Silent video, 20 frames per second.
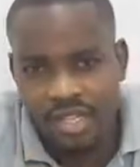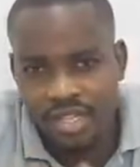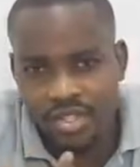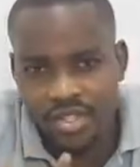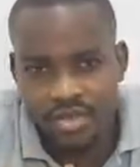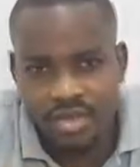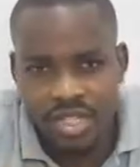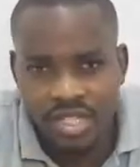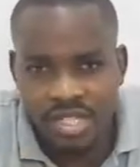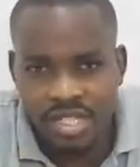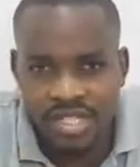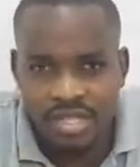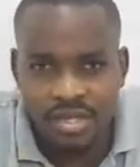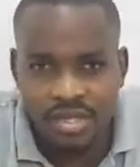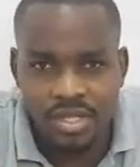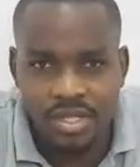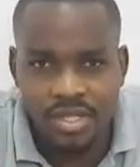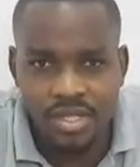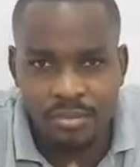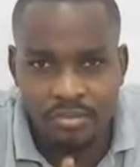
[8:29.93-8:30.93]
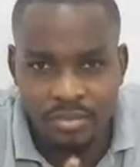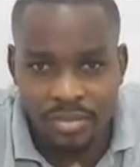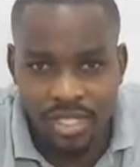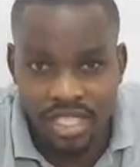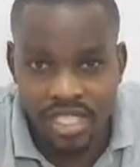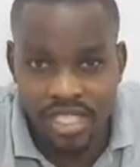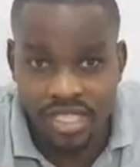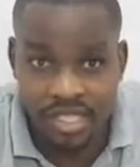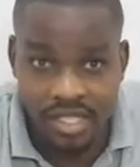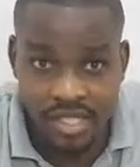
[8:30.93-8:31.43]
Sweet, sour,
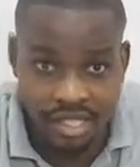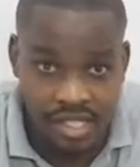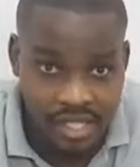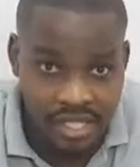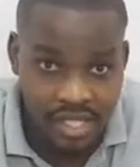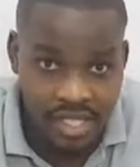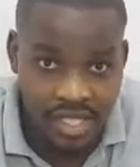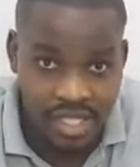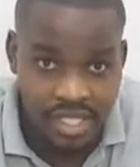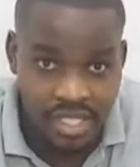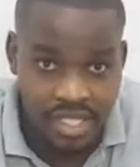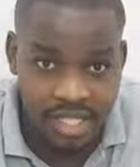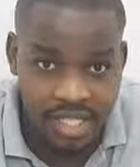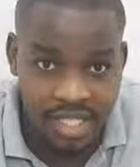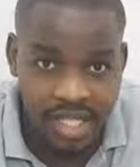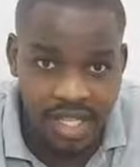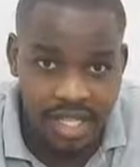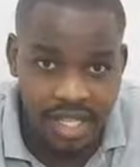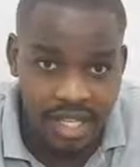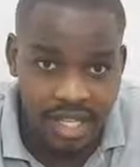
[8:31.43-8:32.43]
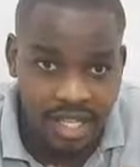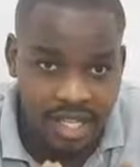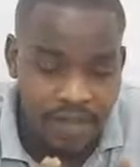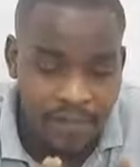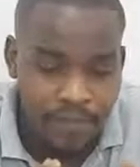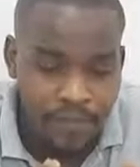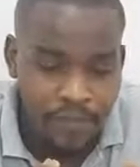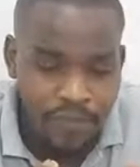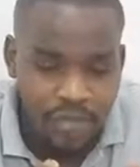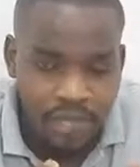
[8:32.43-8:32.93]
bitter, acidity.
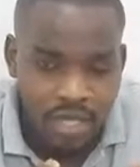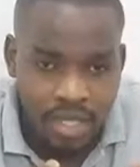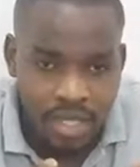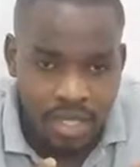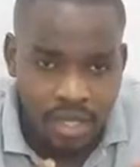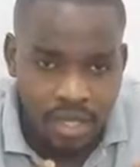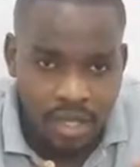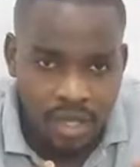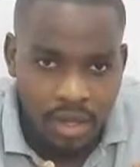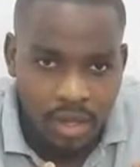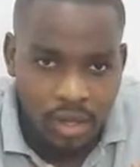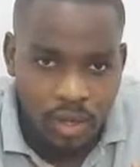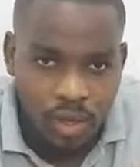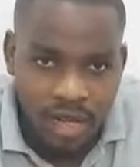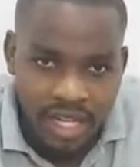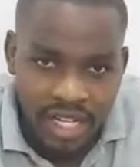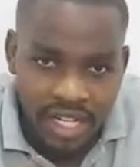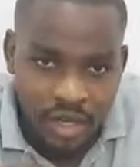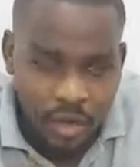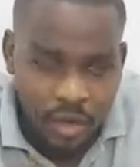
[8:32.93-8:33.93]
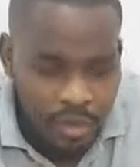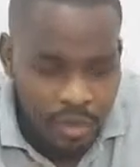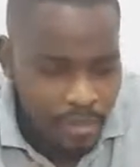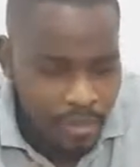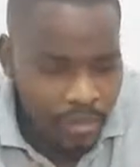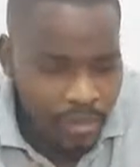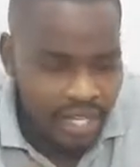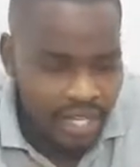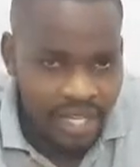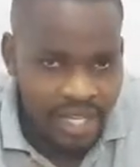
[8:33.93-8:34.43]
When I
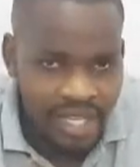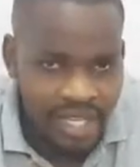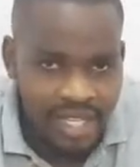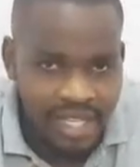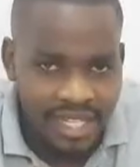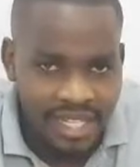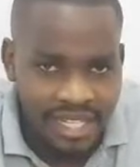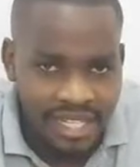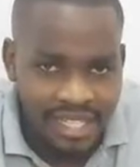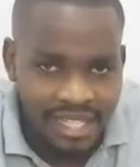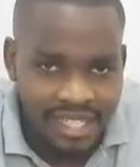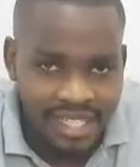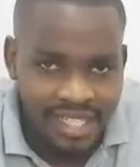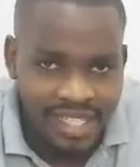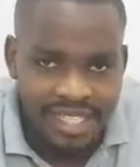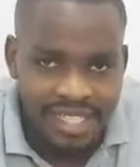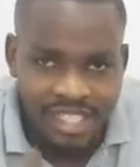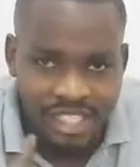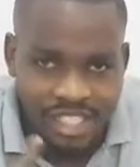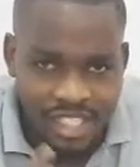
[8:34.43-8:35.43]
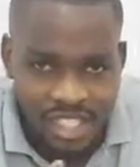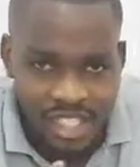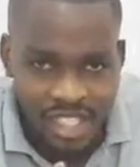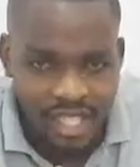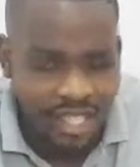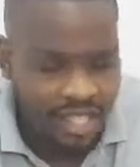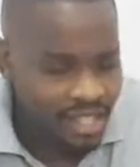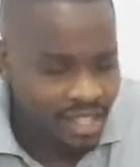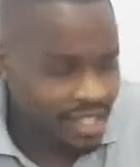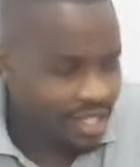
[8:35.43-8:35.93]
open my
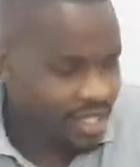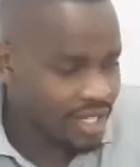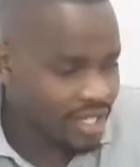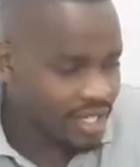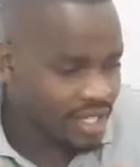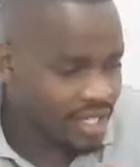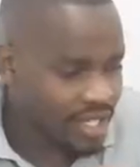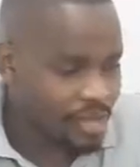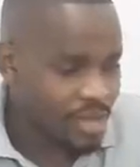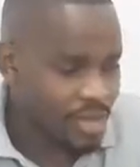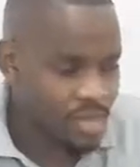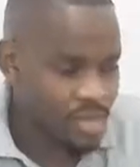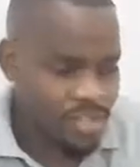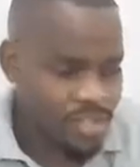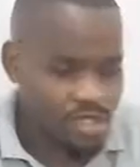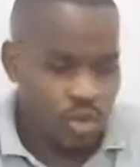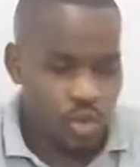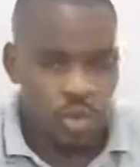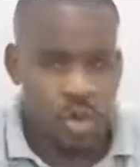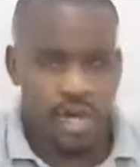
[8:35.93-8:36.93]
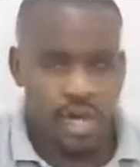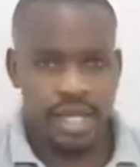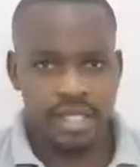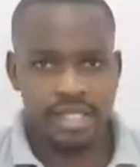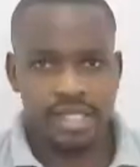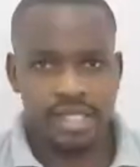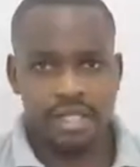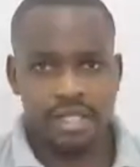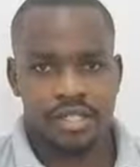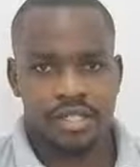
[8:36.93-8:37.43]
tongue, the camera is
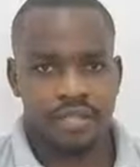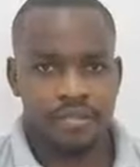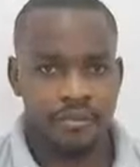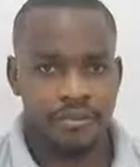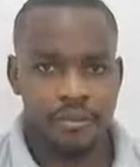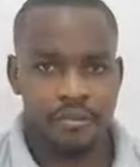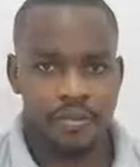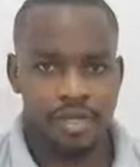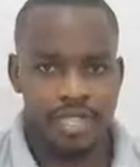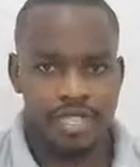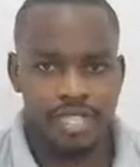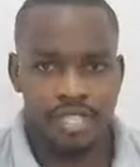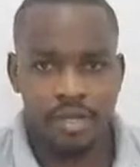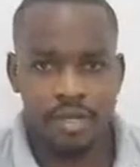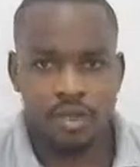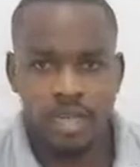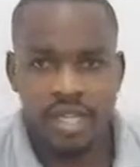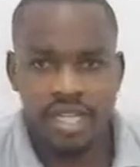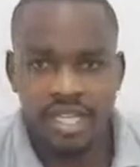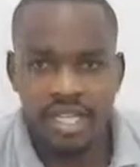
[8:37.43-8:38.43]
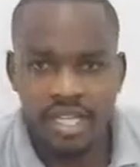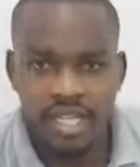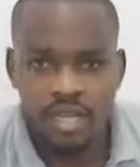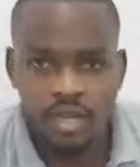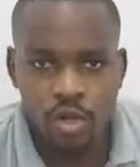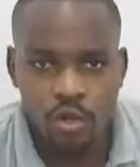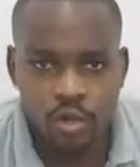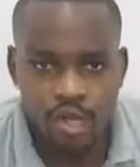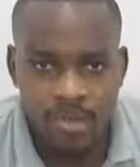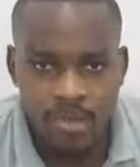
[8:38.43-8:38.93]
quite far, but when I get
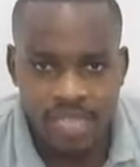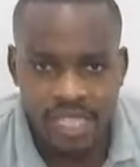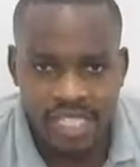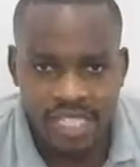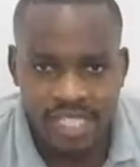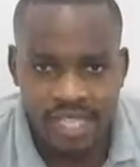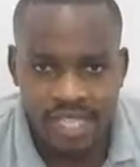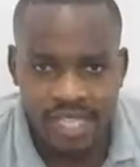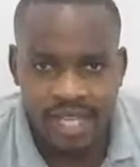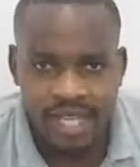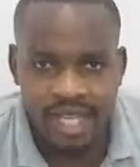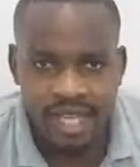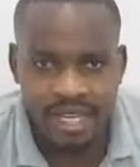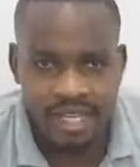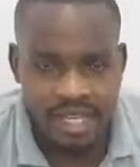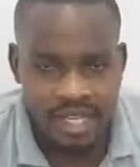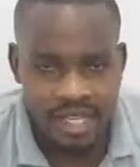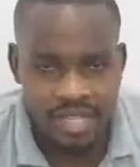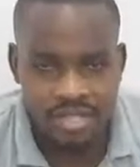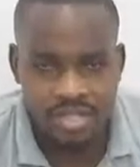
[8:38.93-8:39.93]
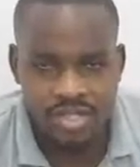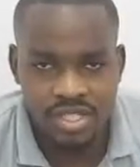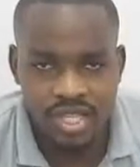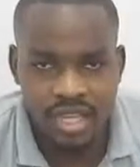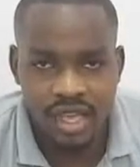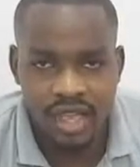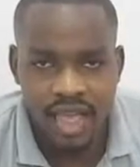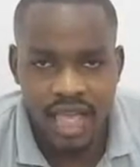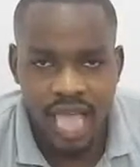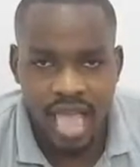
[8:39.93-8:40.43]
to open my tongue, like you
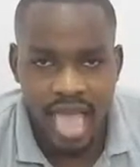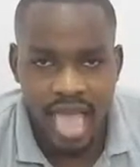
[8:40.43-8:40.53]
see,